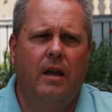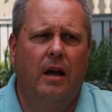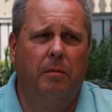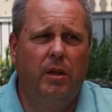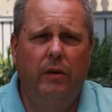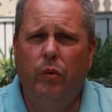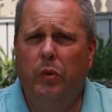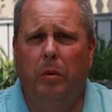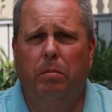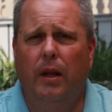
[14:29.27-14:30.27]
I believe we
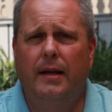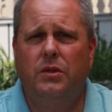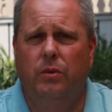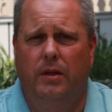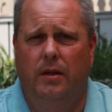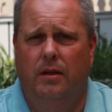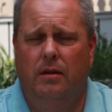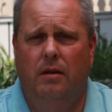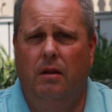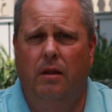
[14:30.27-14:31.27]
were blessed with
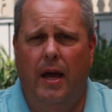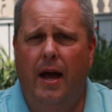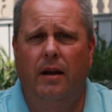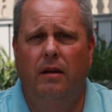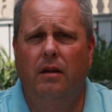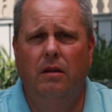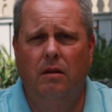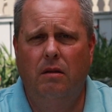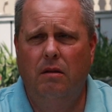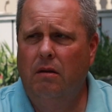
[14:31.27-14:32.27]
that
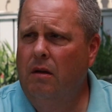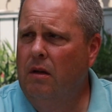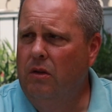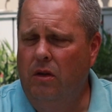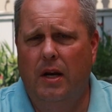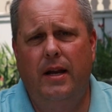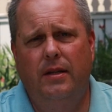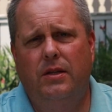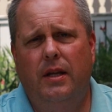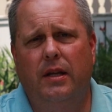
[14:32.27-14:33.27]
in the United
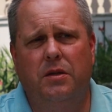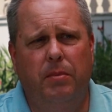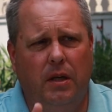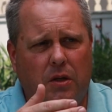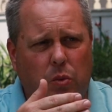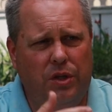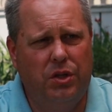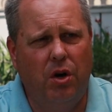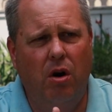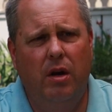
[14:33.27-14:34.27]
States because we
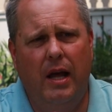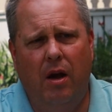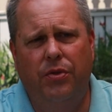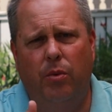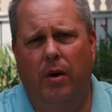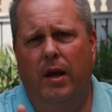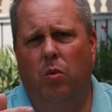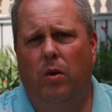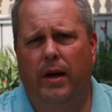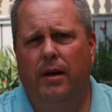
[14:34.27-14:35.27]
started out the right
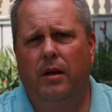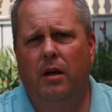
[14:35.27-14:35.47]
way.